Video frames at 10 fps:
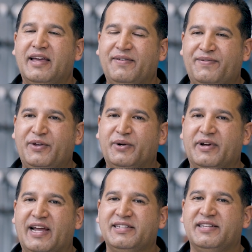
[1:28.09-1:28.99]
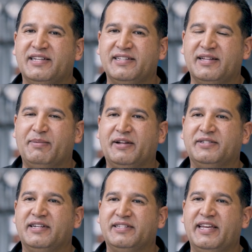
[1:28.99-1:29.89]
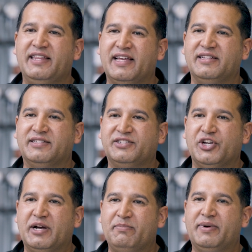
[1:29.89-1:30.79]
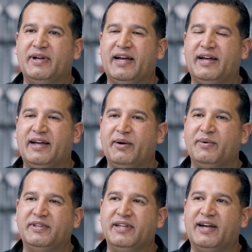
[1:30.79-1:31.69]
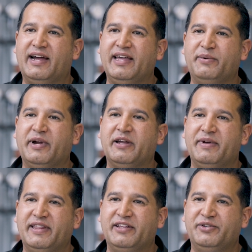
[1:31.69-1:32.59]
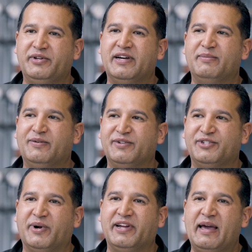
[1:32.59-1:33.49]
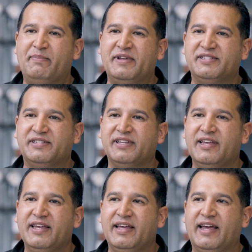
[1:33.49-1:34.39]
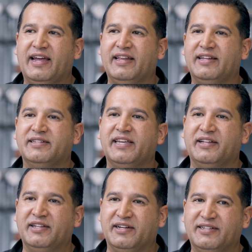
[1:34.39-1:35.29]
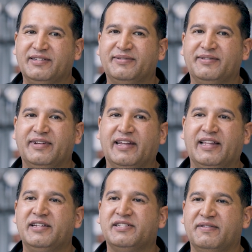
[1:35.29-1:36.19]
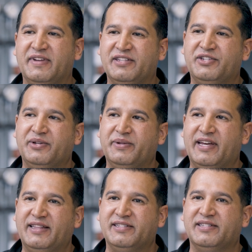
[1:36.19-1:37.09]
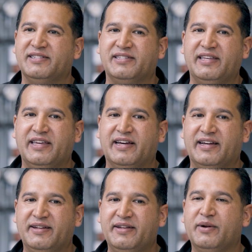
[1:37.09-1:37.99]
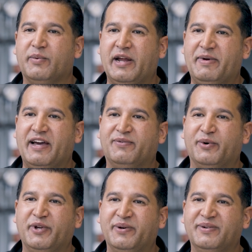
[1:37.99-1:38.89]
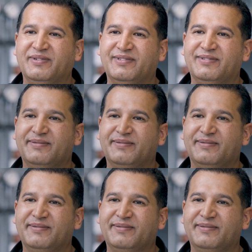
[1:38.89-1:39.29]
If you're hesitant about uh, taking that jump, uh, I would highly recommend that you come over to our campus and uh, take a look and let us convince you that this is the uh, right path for you.